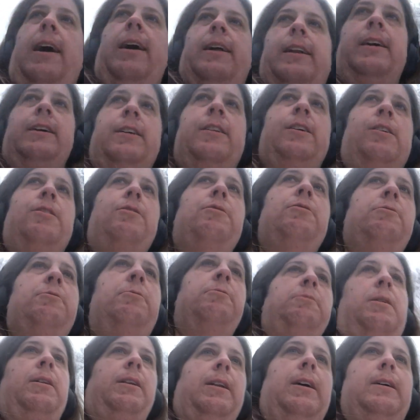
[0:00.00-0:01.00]
and I
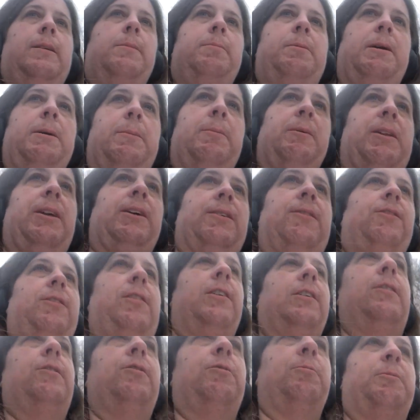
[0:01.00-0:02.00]
know a lot of people have
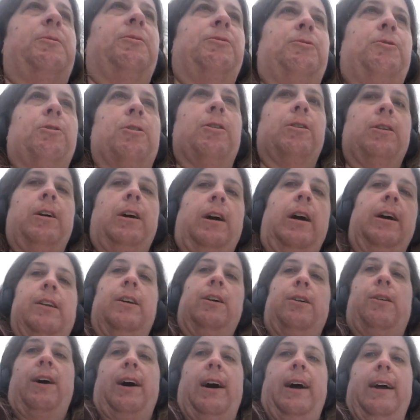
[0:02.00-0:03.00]
said this before, I
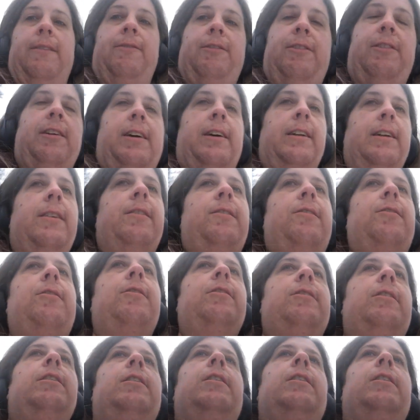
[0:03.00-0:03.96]
know I've said it.